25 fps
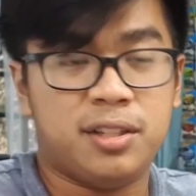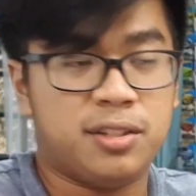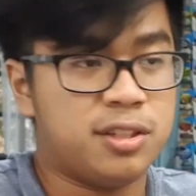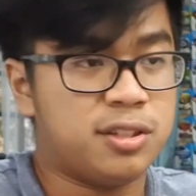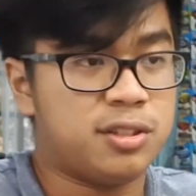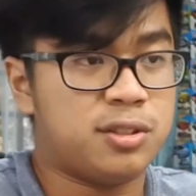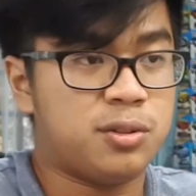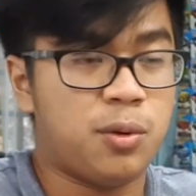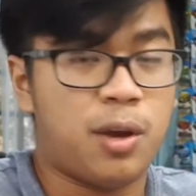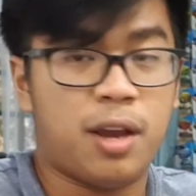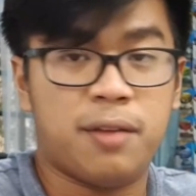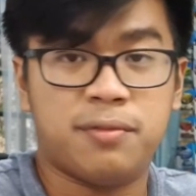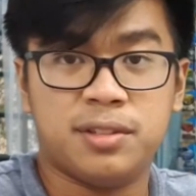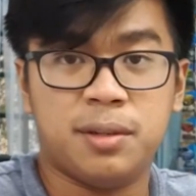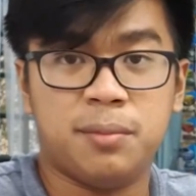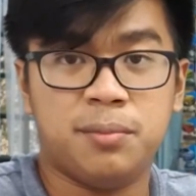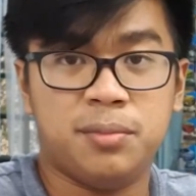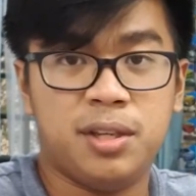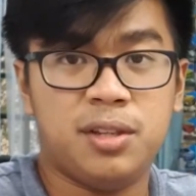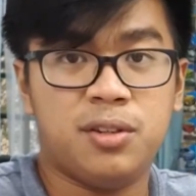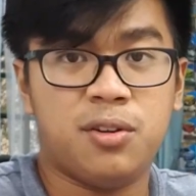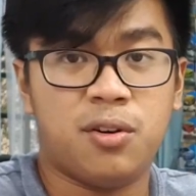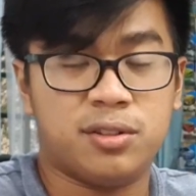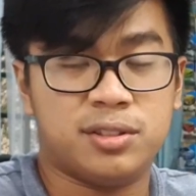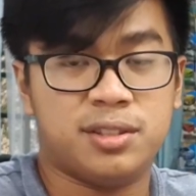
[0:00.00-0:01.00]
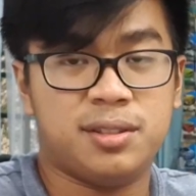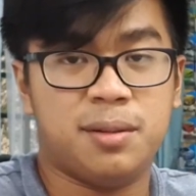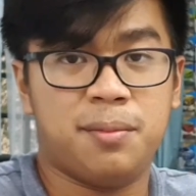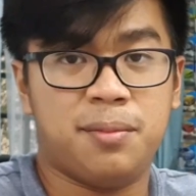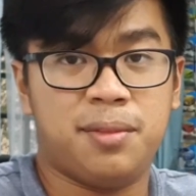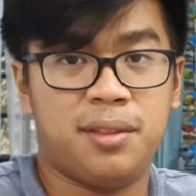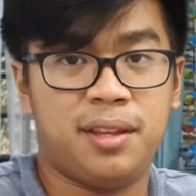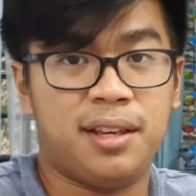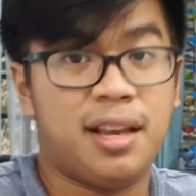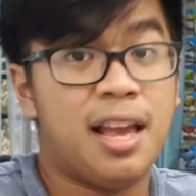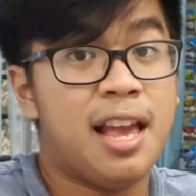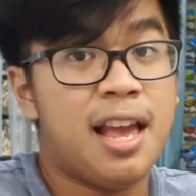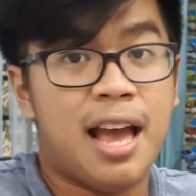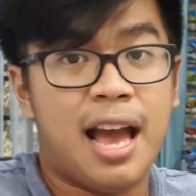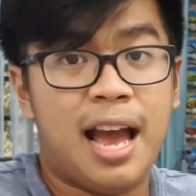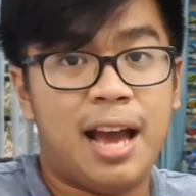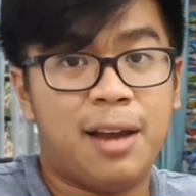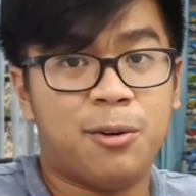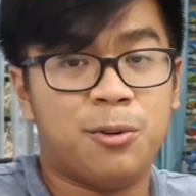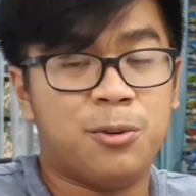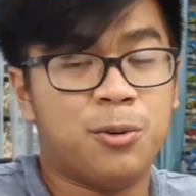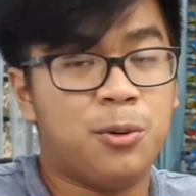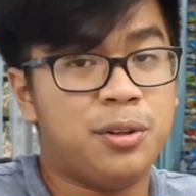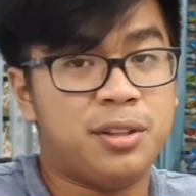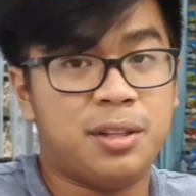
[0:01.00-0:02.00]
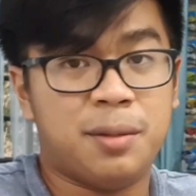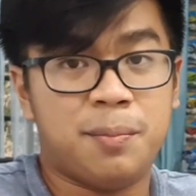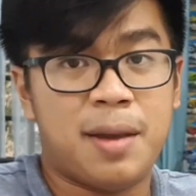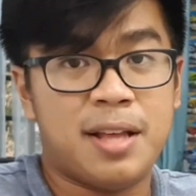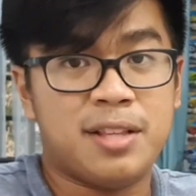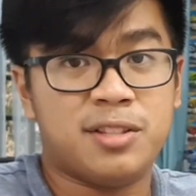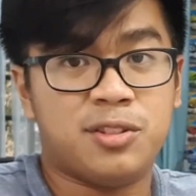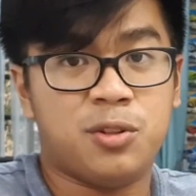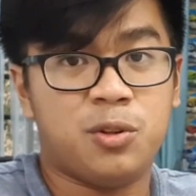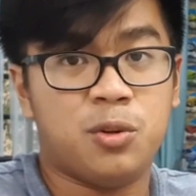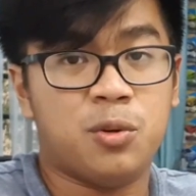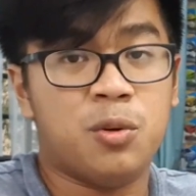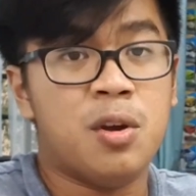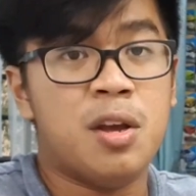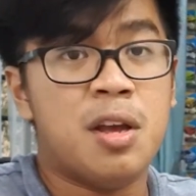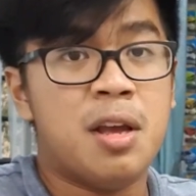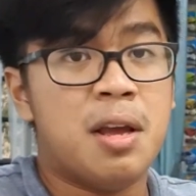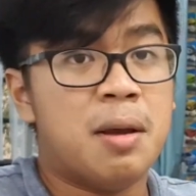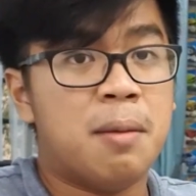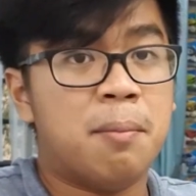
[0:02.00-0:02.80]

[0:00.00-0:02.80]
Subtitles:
just to have some dinner or something. I don't know, it depends on you.